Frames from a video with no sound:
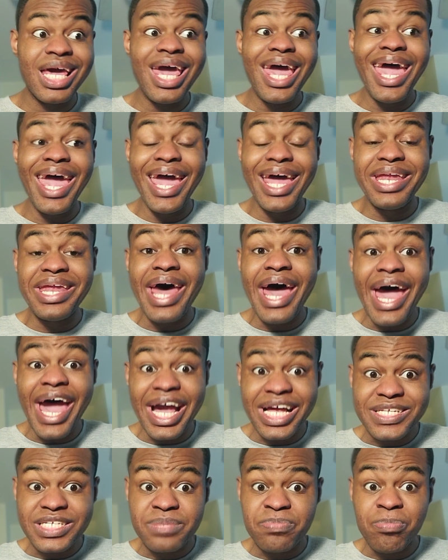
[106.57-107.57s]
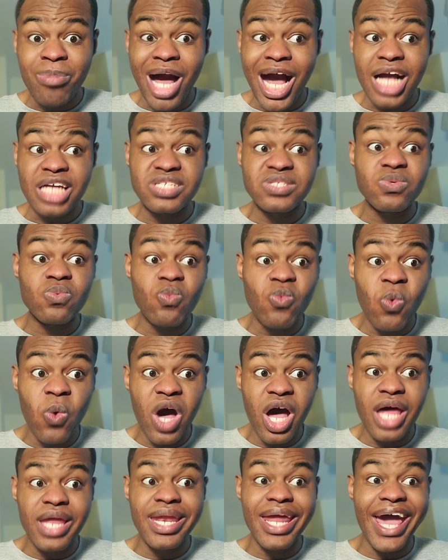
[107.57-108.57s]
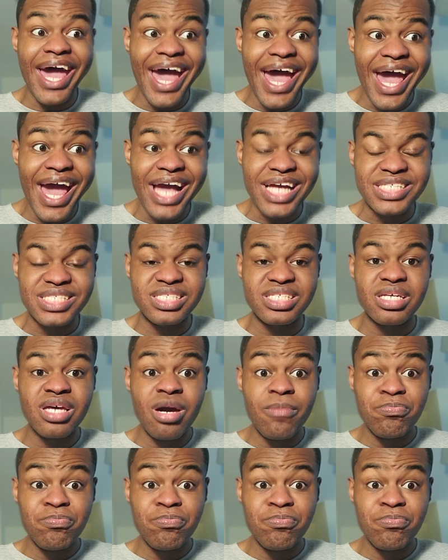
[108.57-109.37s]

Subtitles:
and the Xbox One X.